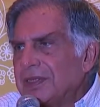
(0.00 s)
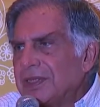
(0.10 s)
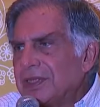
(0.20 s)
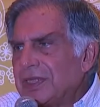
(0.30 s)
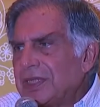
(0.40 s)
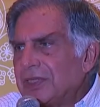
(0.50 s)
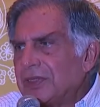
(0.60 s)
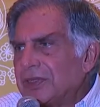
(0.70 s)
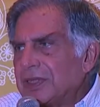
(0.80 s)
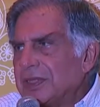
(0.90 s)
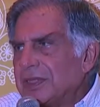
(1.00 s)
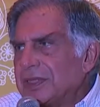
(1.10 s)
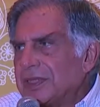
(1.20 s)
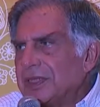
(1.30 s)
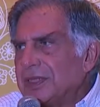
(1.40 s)
CEO and the
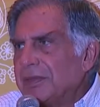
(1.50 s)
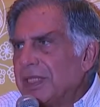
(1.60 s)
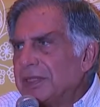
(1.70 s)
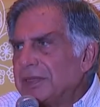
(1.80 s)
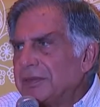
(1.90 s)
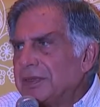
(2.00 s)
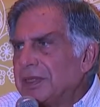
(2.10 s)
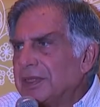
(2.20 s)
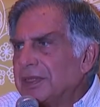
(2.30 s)
senior management